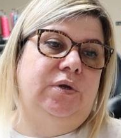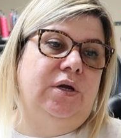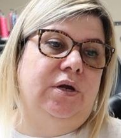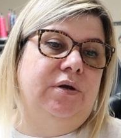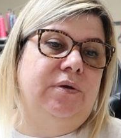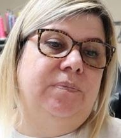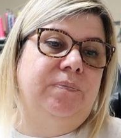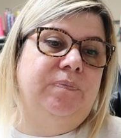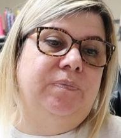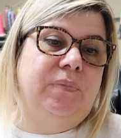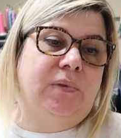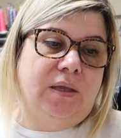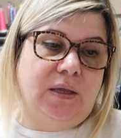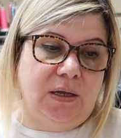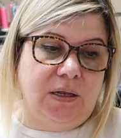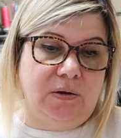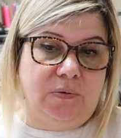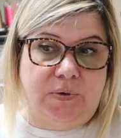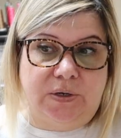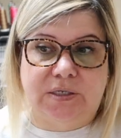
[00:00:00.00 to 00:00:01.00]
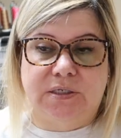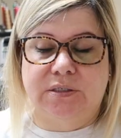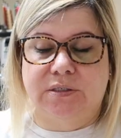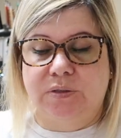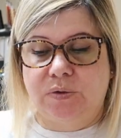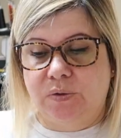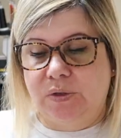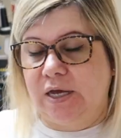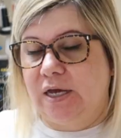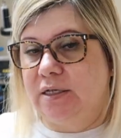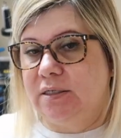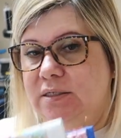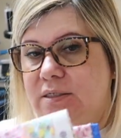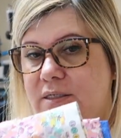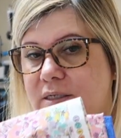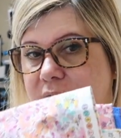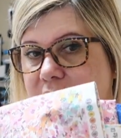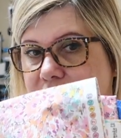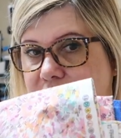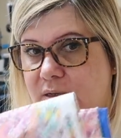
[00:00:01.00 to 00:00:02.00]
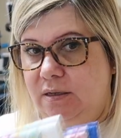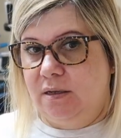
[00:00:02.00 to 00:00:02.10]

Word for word: do a yard. Anyway, so that's